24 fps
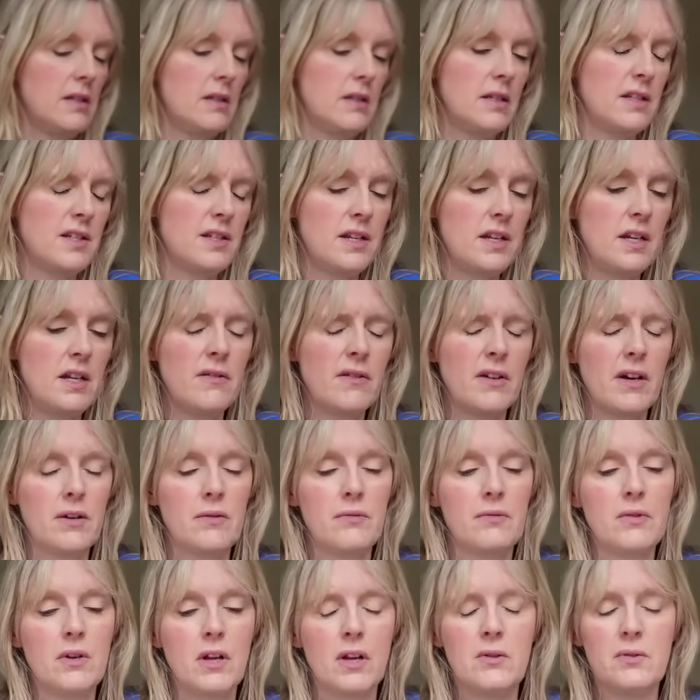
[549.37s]
The zero
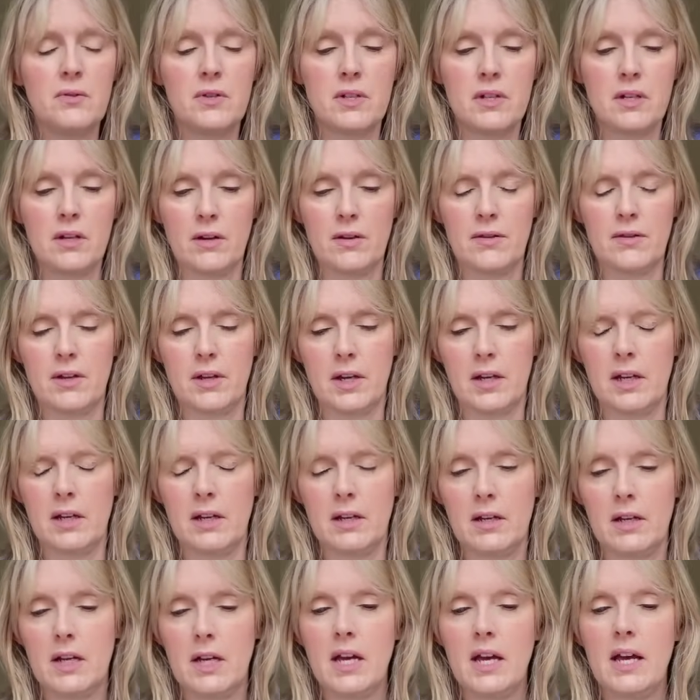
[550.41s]
knows nothing.
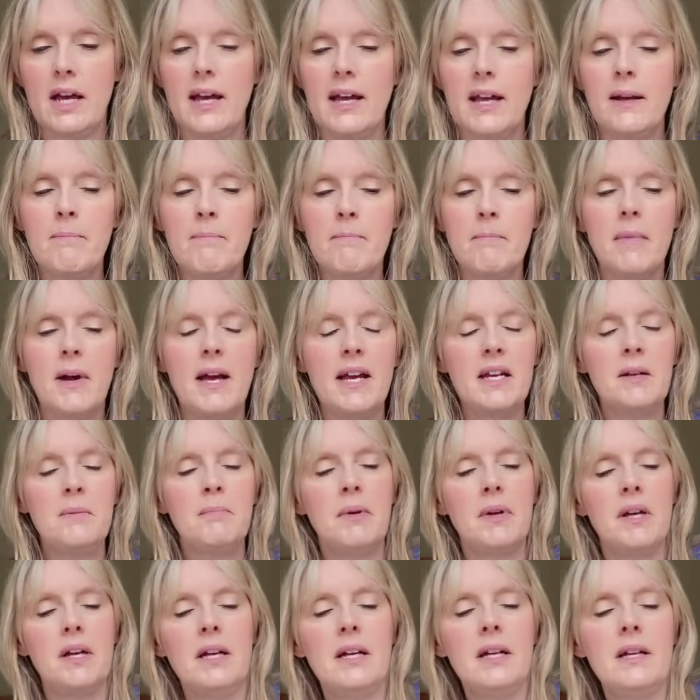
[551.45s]
It may
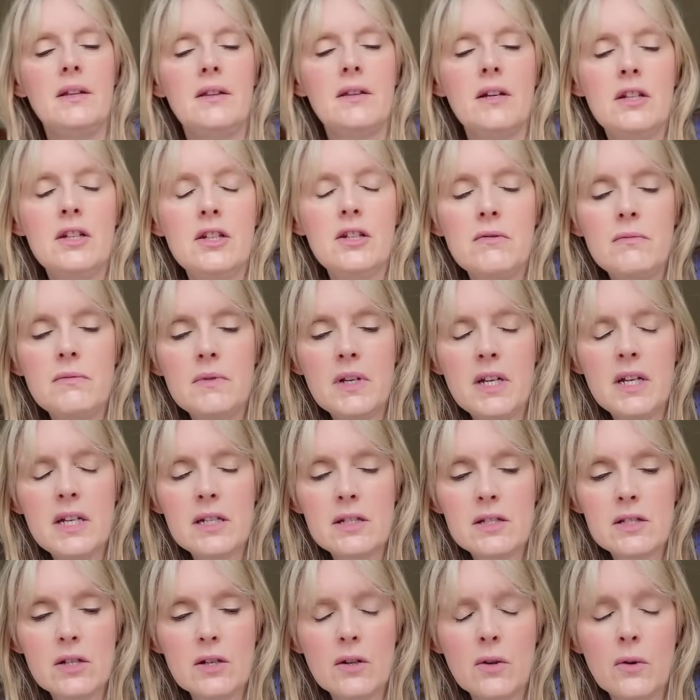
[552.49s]
be that you need
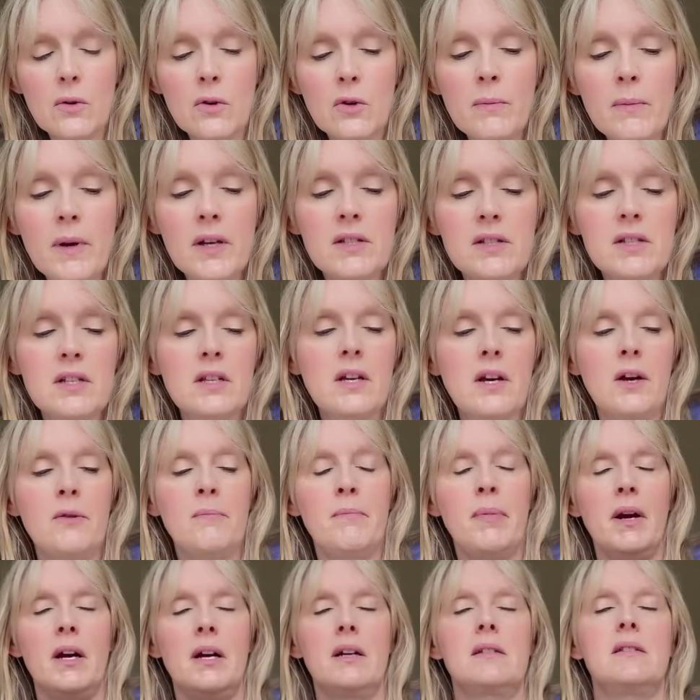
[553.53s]
to almost go
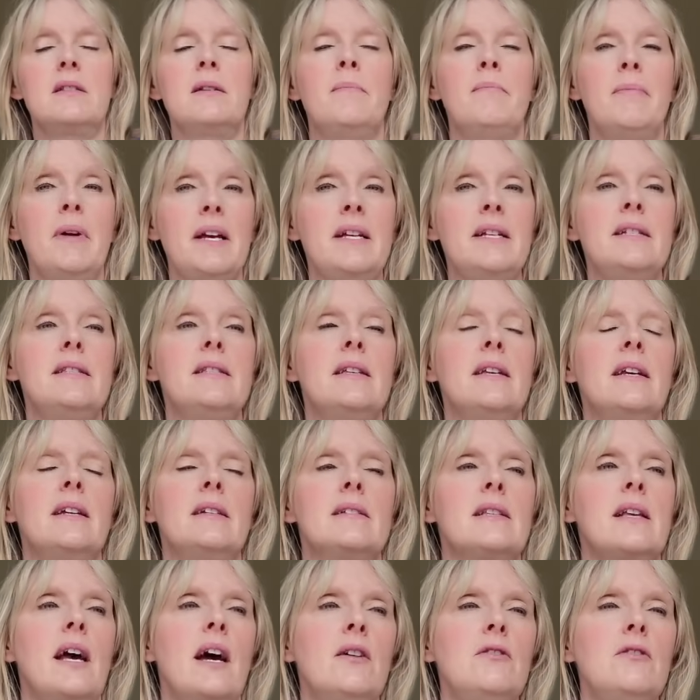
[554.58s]
back to basics.
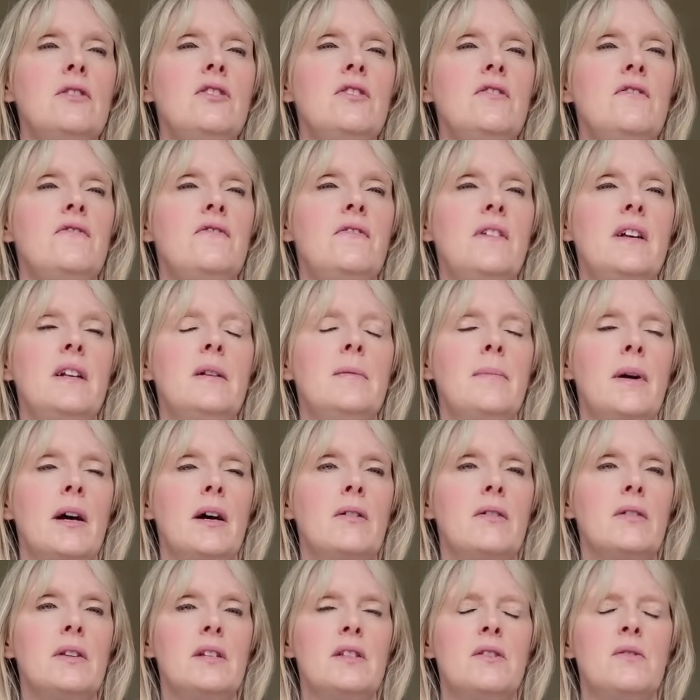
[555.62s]
How did you feel
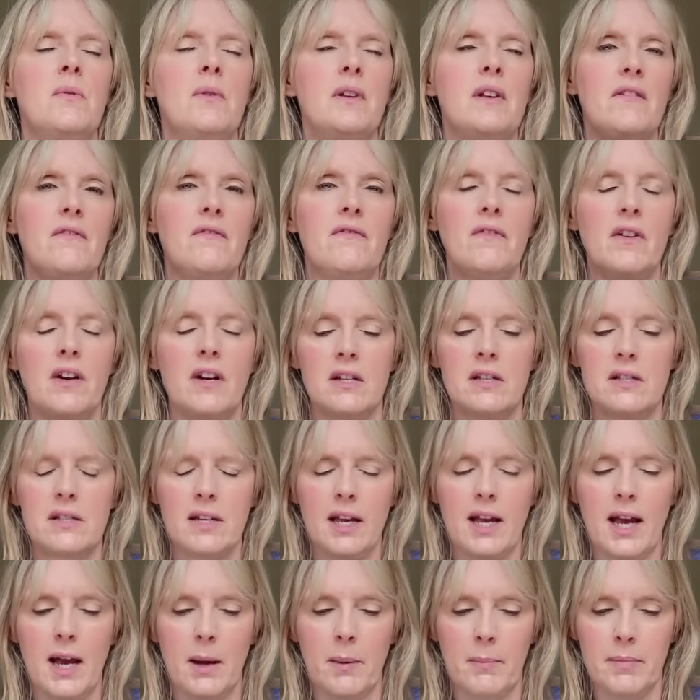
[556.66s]
about this when it first
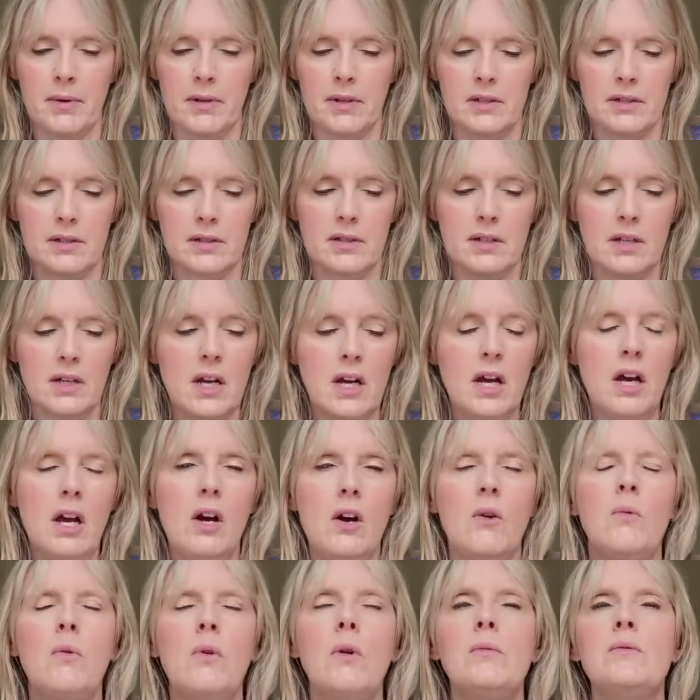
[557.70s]
happened?
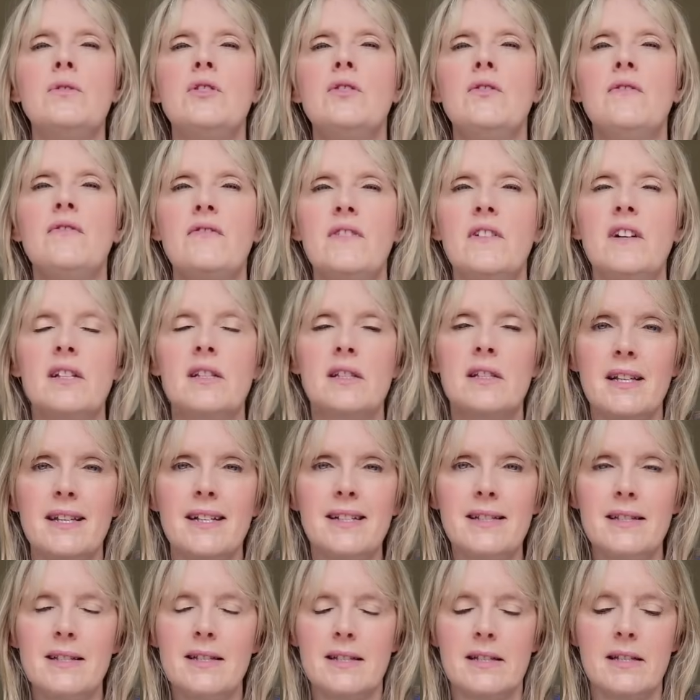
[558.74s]
What was your first
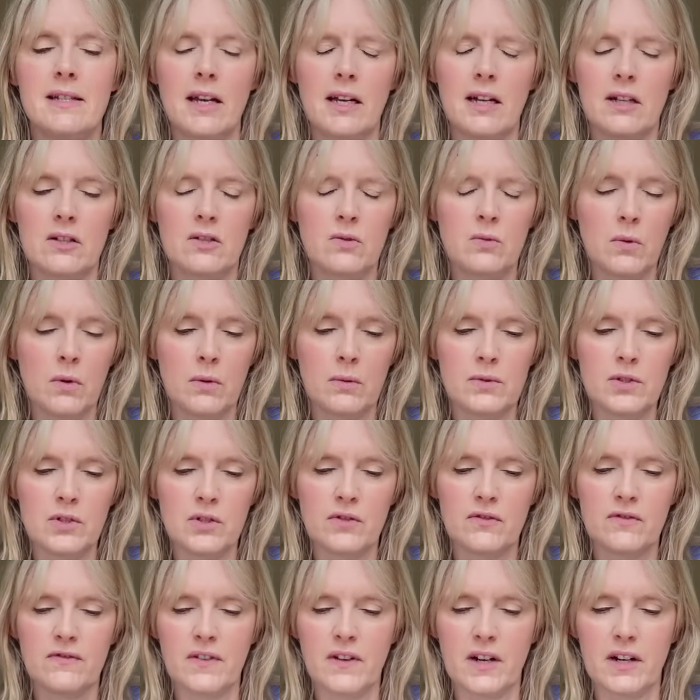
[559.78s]
instinct? What was your
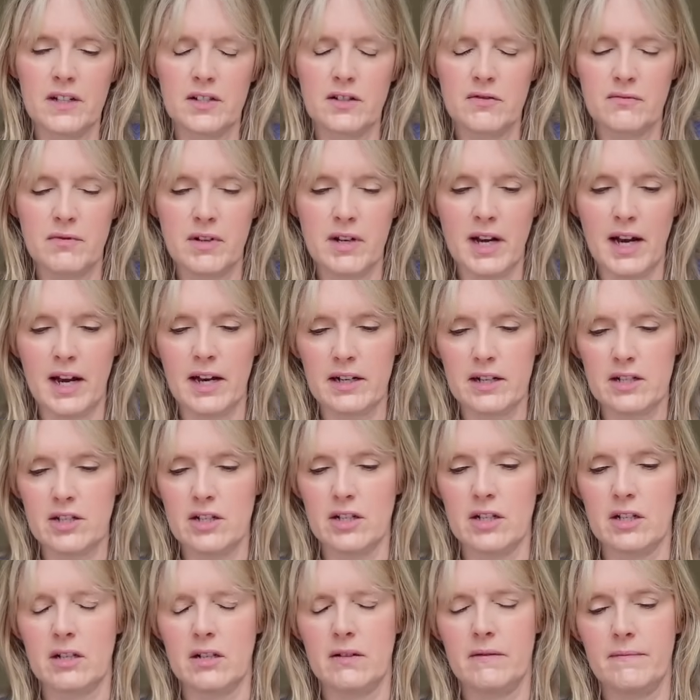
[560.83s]
first
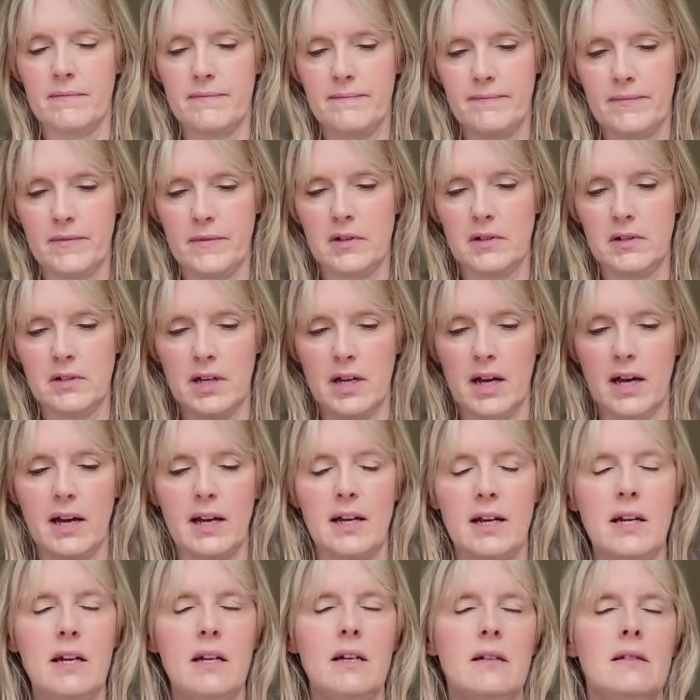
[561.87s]
reaction?
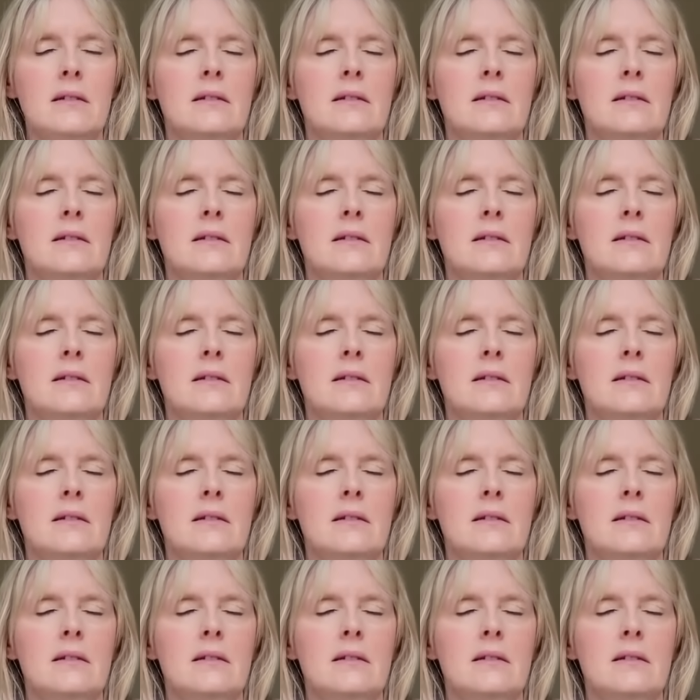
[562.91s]
Okay.